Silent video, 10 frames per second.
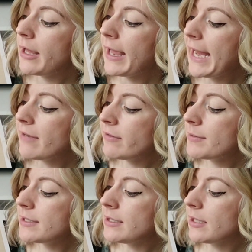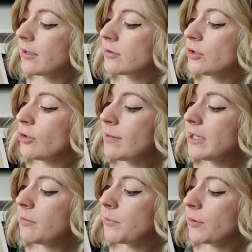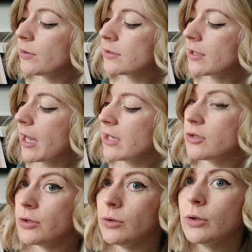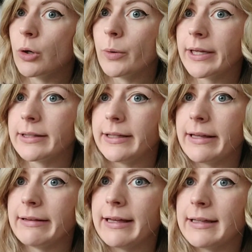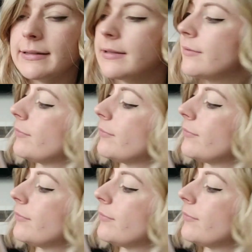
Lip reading: Henry was eating too many books and too quickly at that.